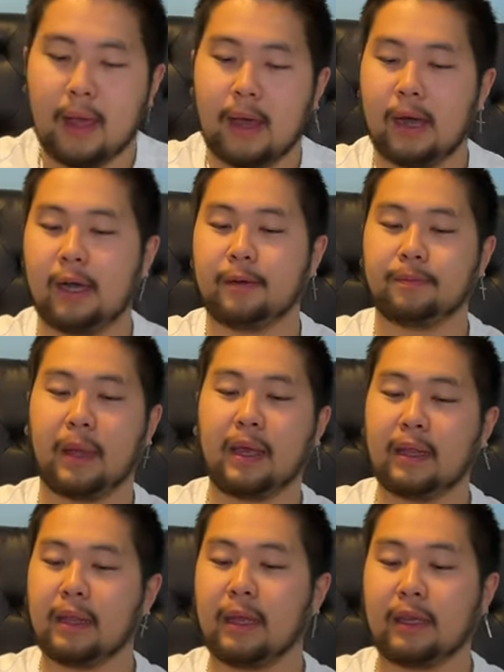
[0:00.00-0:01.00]
And
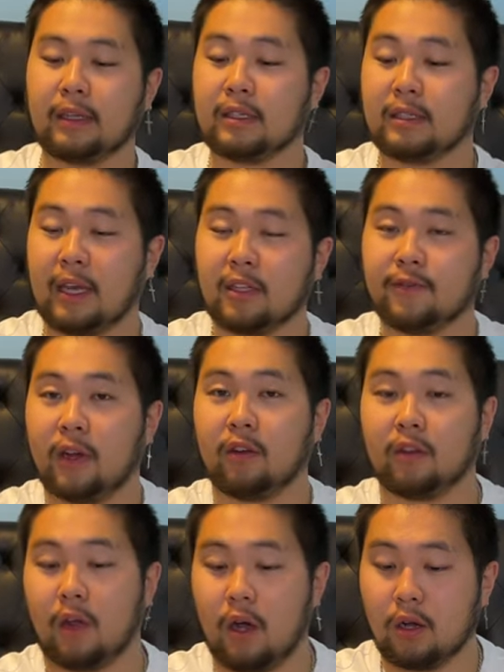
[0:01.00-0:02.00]
it extends very
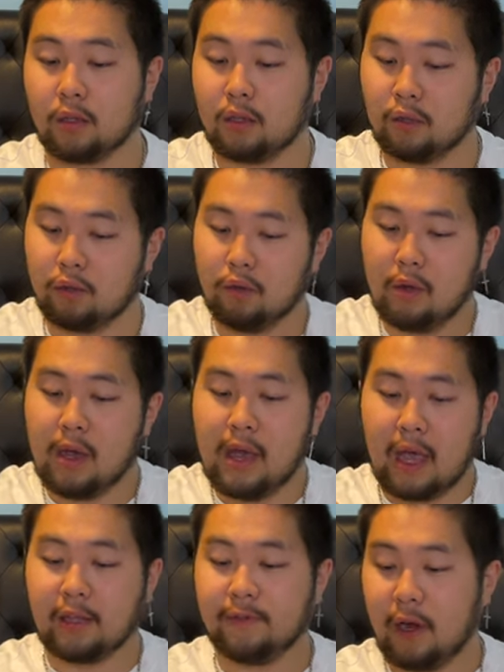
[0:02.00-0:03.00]
long, too.
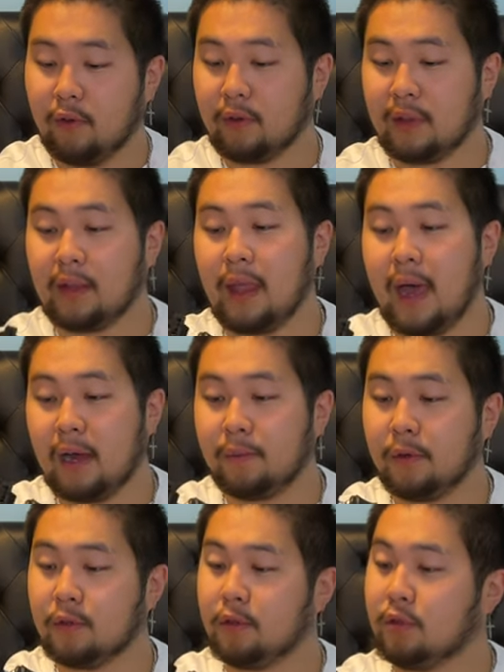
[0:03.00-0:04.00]
It's very
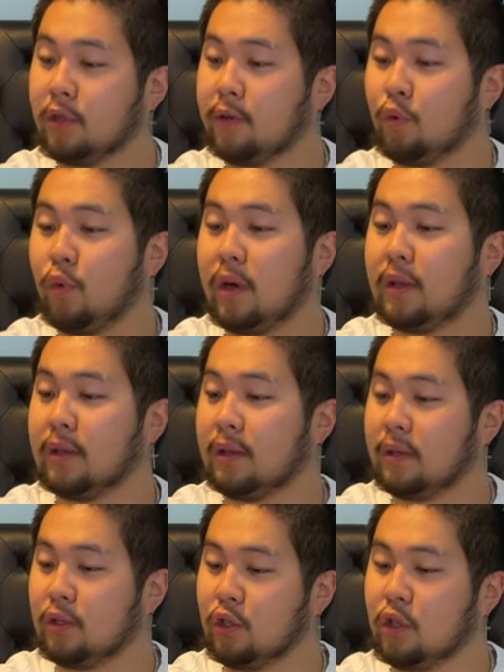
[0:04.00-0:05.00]
reliable, too. So you want
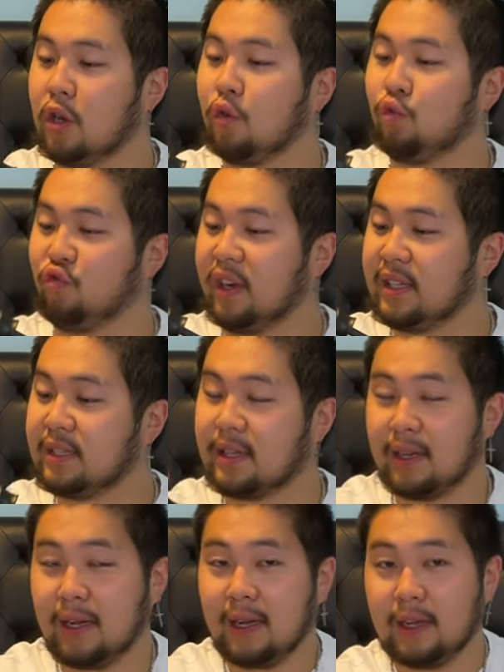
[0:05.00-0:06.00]
to, you know, risk
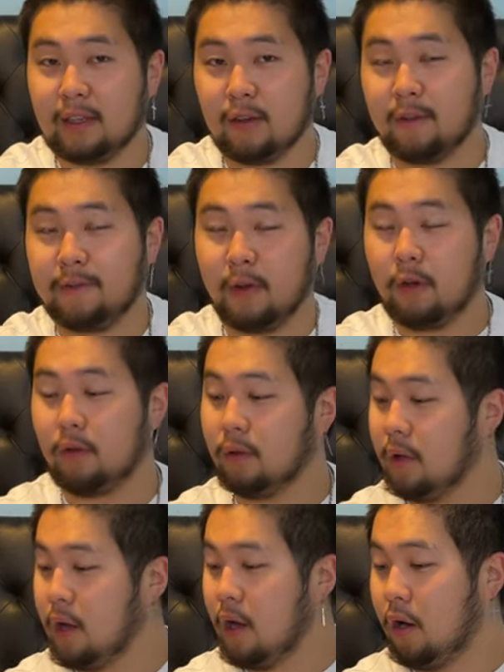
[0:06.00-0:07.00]
your phone
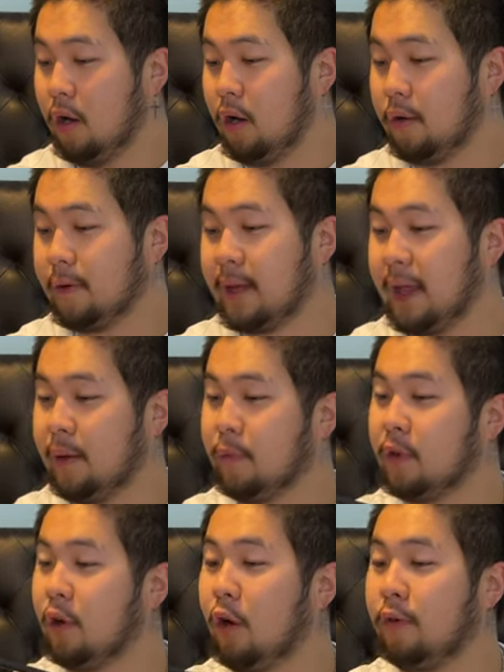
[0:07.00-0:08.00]
or
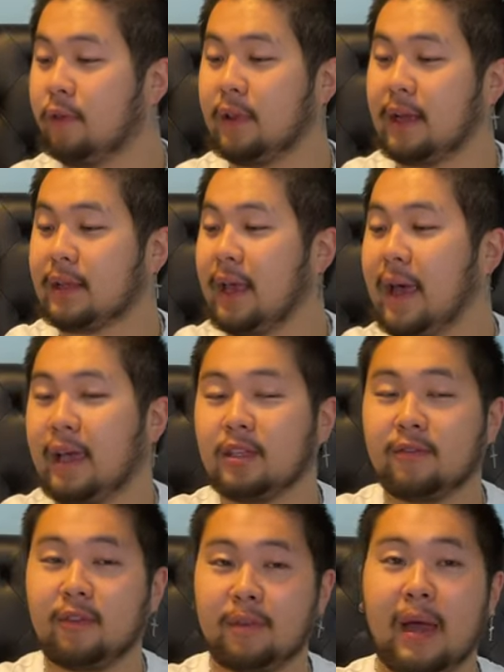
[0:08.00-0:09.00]
camera over, like, the edge
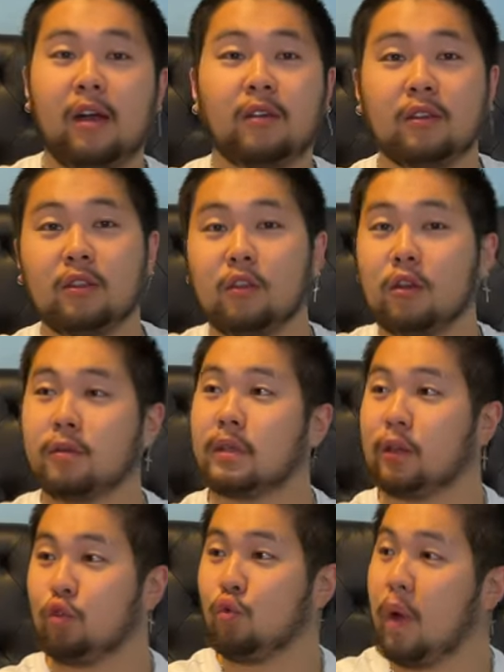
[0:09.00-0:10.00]
of a mountain. You know what I'm
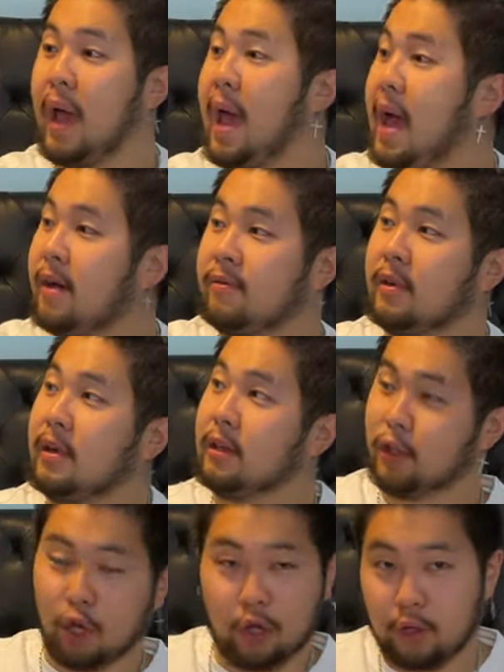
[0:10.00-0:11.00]
saying? You have
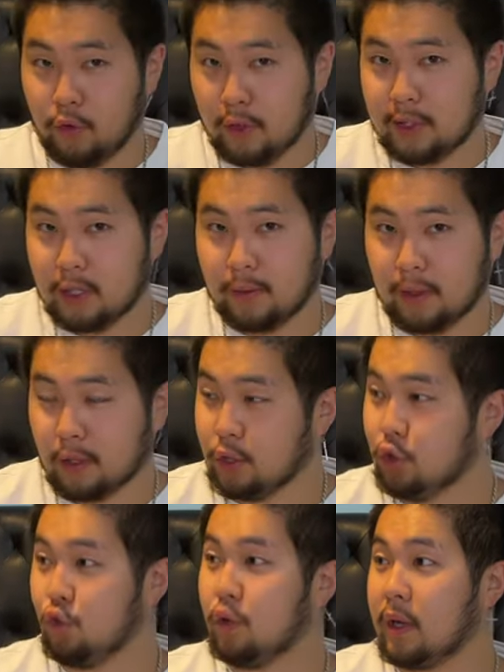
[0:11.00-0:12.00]
33 centimeters.
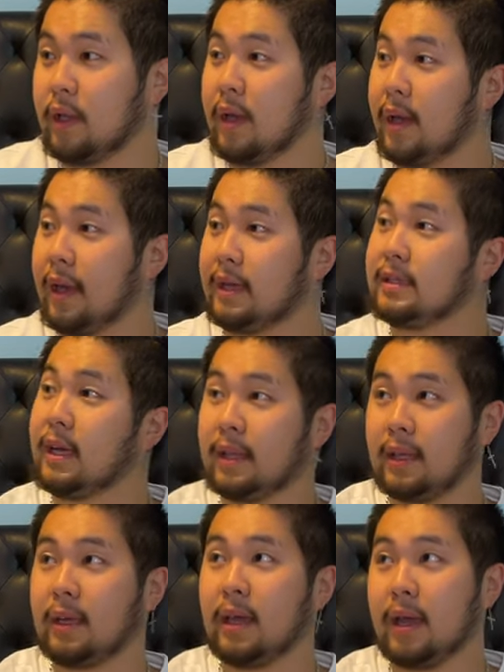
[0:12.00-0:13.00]
You can extend
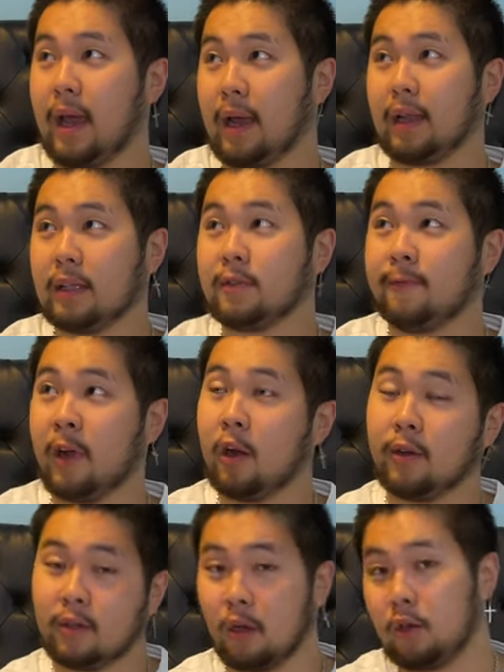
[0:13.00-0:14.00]
it. And it's
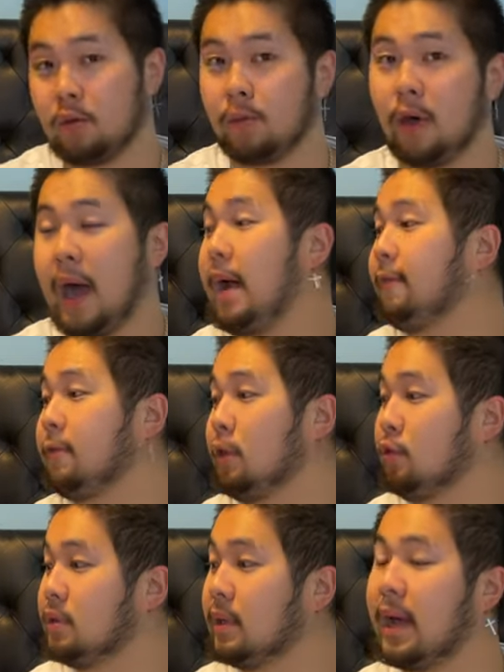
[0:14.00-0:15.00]
very durable. I've
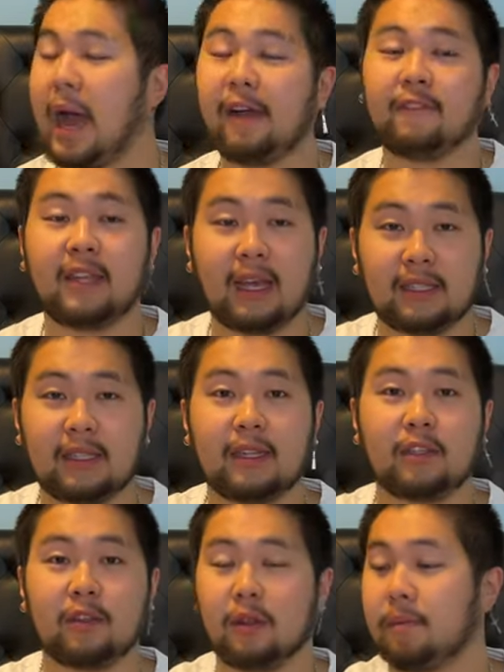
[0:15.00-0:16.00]
used it. I've tested it
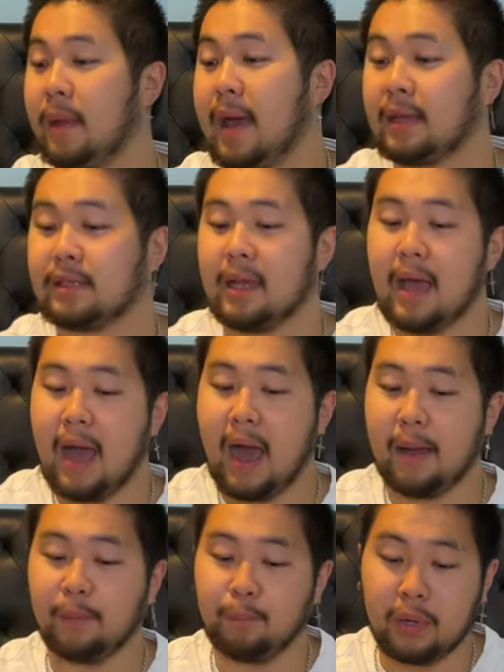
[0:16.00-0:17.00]
to the max.
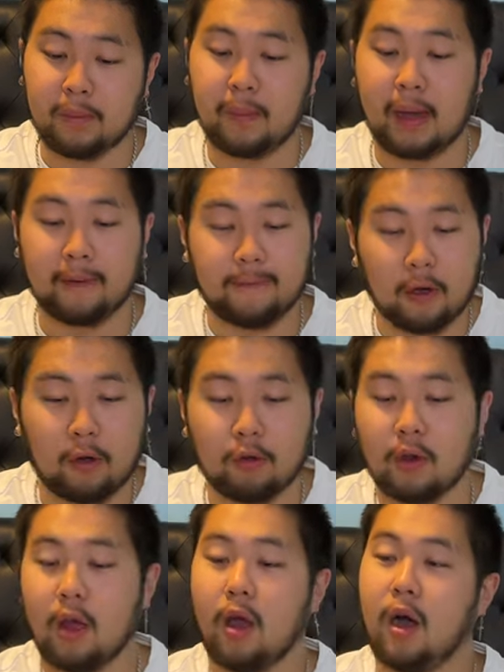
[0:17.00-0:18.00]
I've put my phone
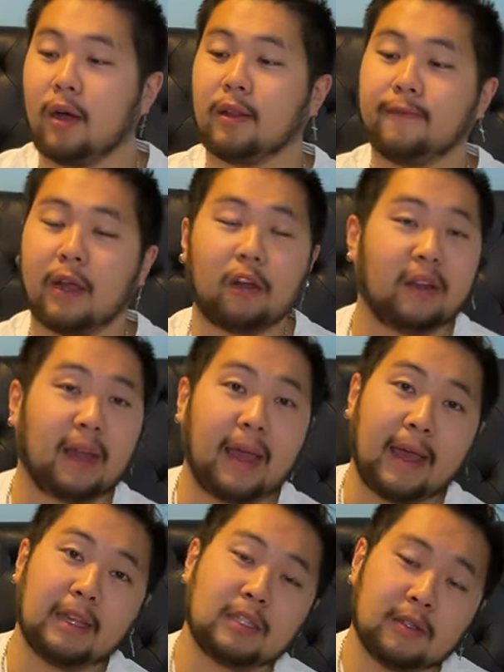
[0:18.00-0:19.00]
on the very
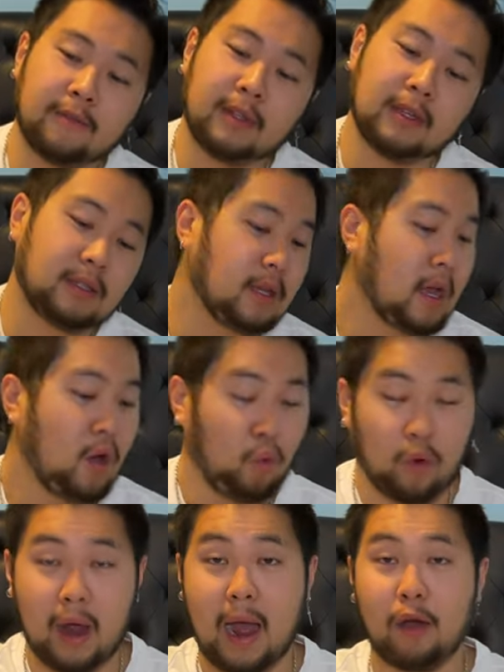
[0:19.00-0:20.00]
edge of this
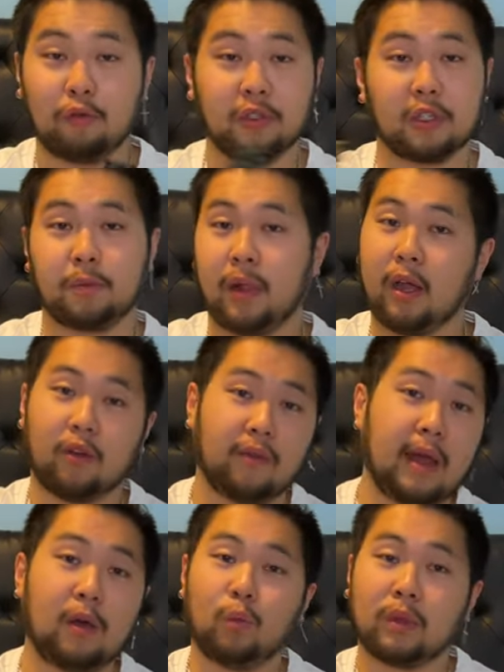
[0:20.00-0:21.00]
where I was just playing
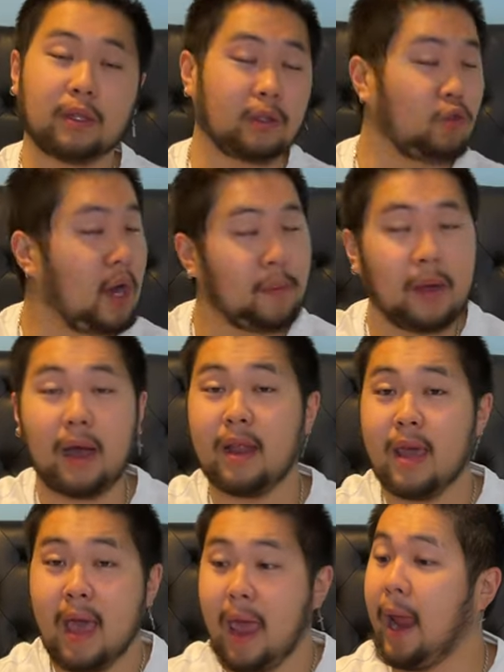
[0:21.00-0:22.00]
around with the tripod.
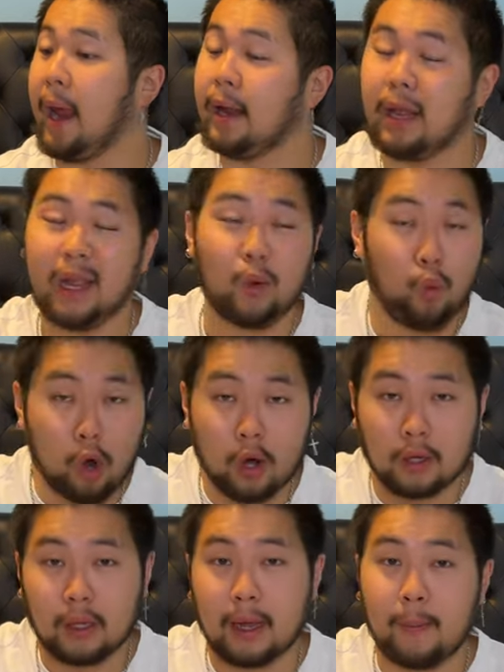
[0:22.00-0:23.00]
And it
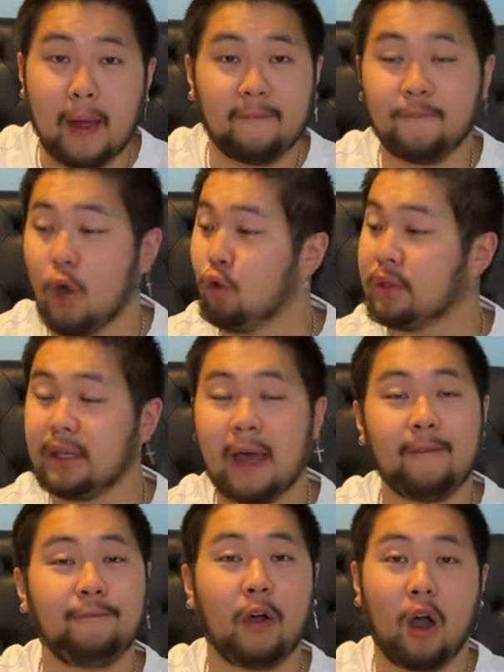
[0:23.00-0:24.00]
worked, and my phone did
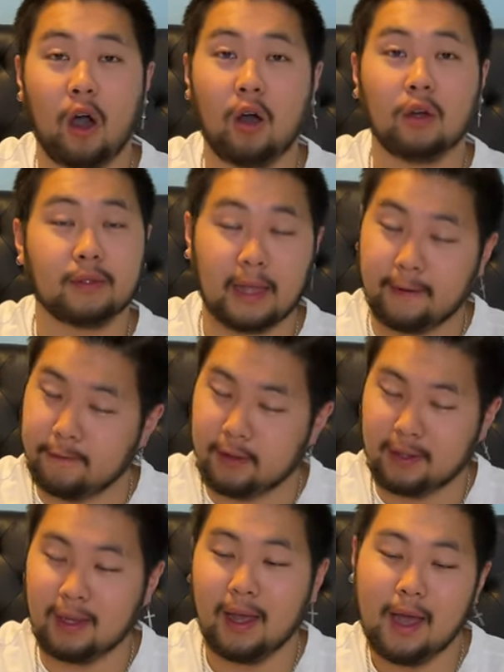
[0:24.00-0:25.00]
not fall,
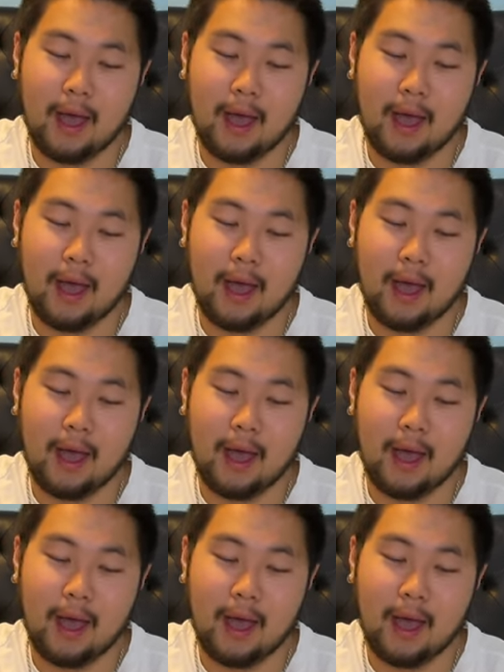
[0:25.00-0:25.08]
thankfully.